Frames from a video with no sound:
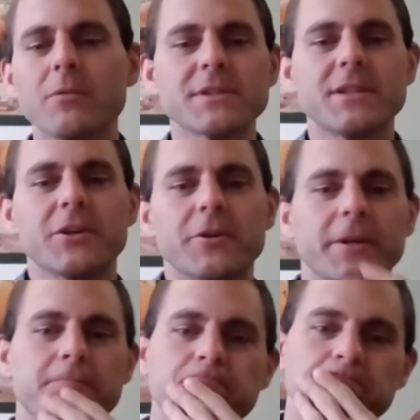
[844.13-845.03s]
always in a
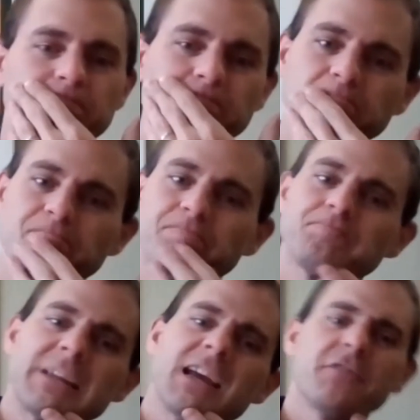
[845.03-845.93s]
hurry.
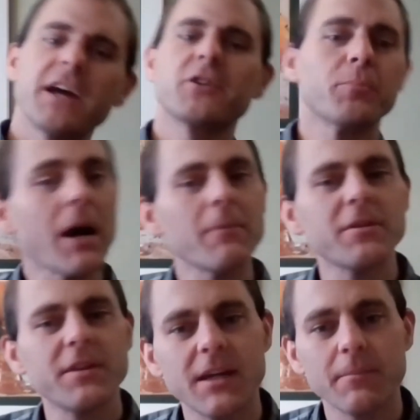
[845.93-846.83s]
In fact, you're probably
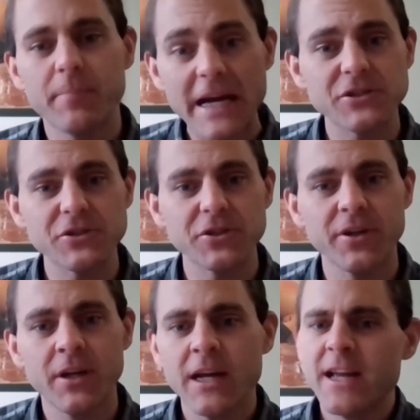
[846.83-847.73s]
thinking,
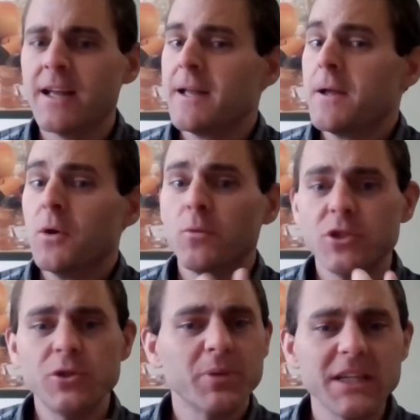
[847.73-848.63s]
Pastor, would
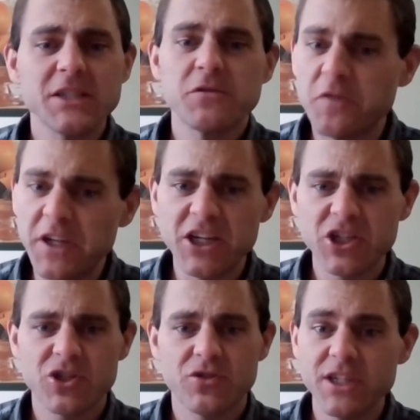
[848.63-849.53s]
you please
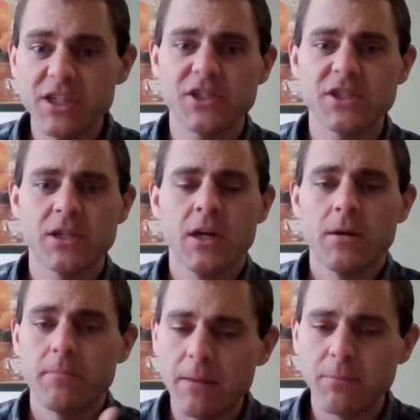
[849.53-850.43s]
finish this
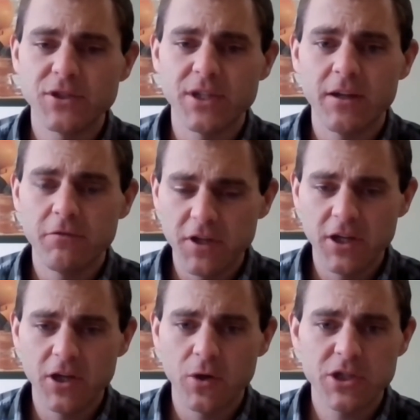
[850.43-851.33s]
Bible study
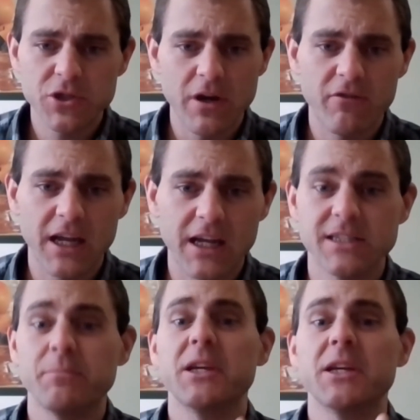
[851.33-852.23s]
video extravaganza
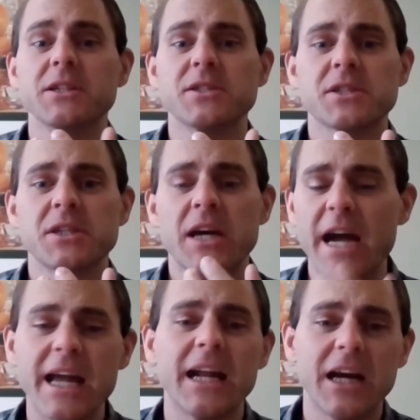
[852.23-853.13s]
because
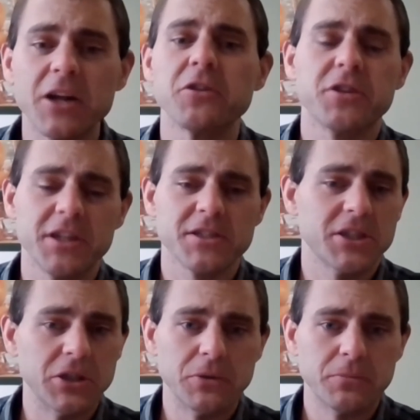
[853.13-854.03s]
I got other things to
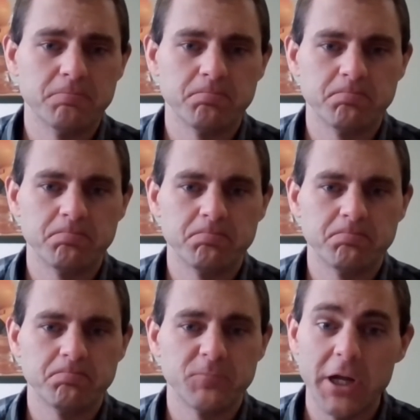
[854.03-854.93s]
do,
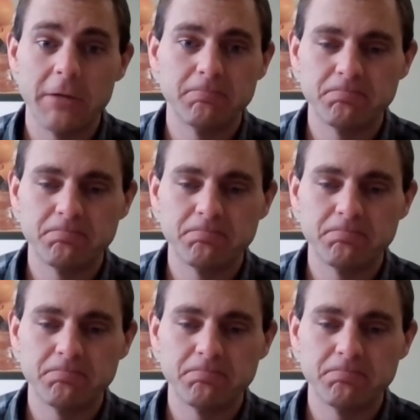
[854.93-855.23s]
right?